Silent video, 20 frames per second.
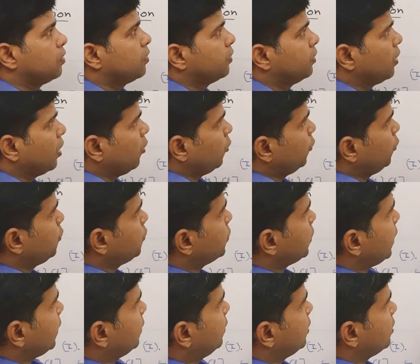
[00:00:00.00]
Now you
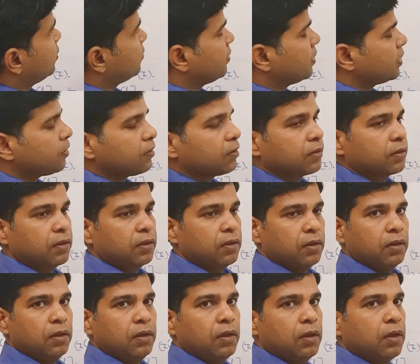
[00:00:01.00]
check this one.
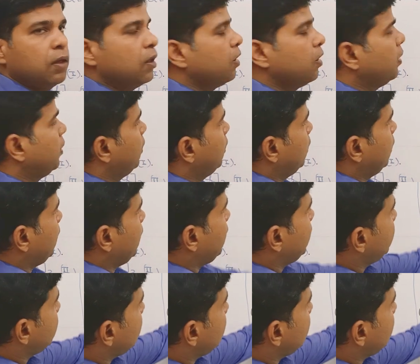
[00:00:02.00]
In the